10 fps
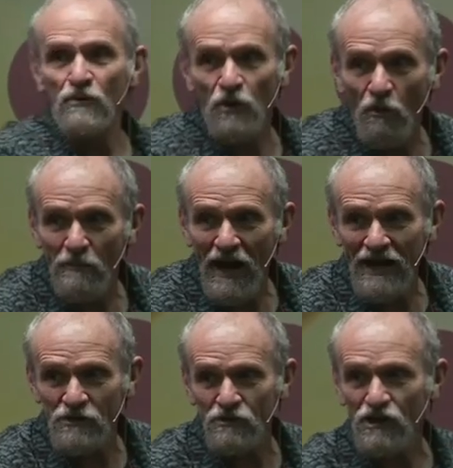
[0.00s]
And um
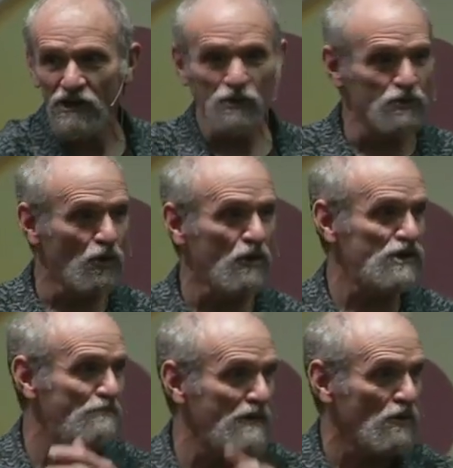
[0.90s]
then
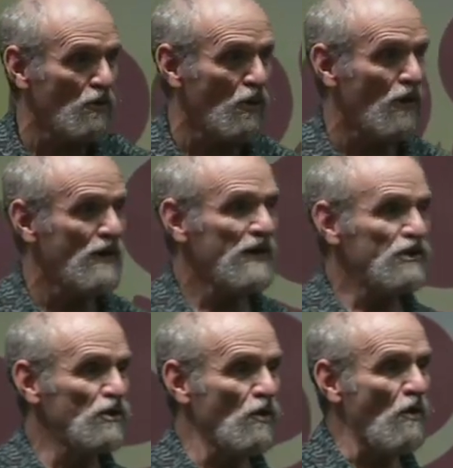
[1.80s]
someone uh,
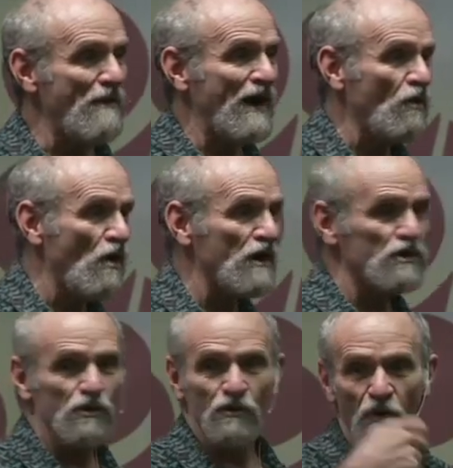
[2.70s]

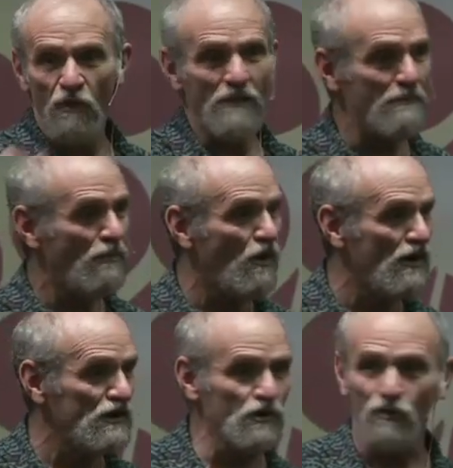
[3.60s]
threw, uh,
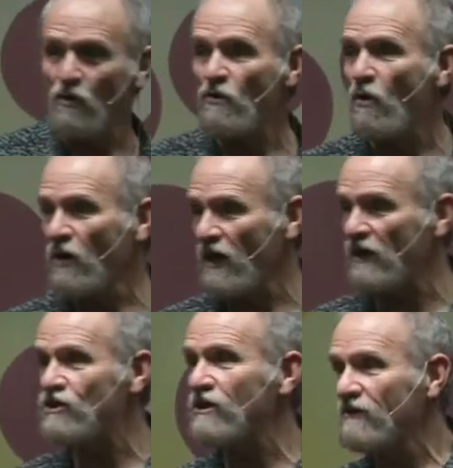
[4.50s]
threw um something
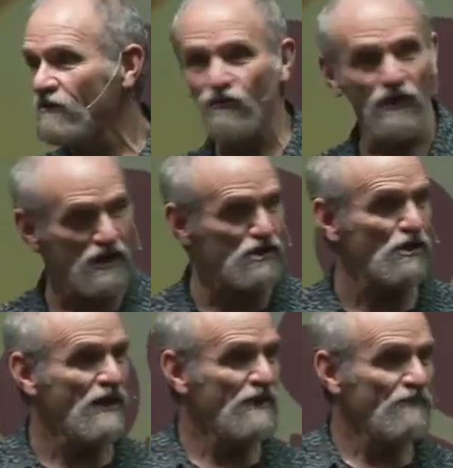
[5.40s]

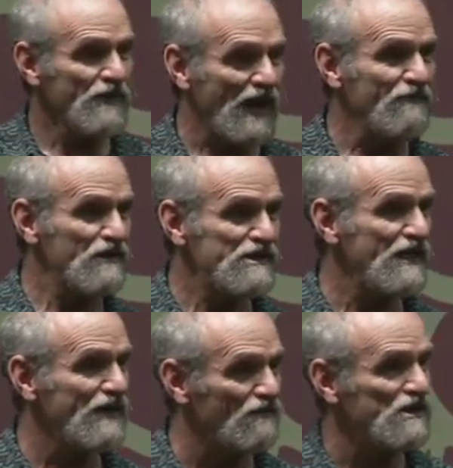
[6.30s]
towards you to save
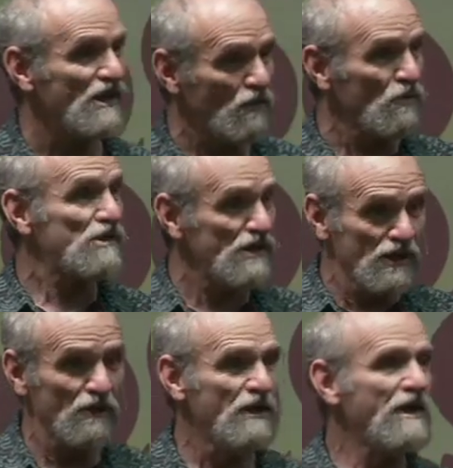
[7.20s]
you or,
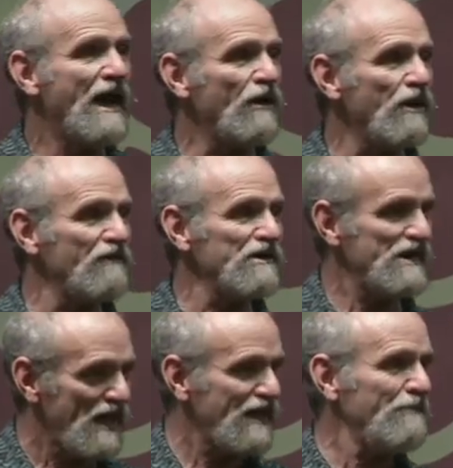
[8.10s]
or, or something,
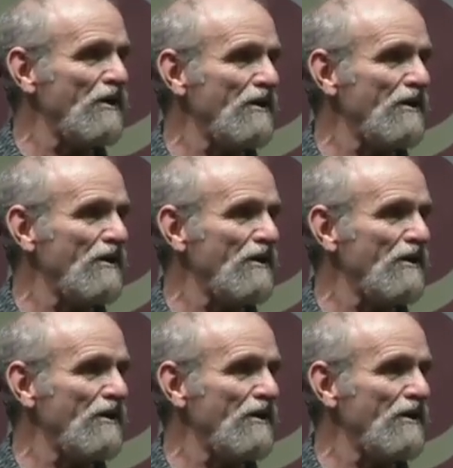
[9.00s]
and, and then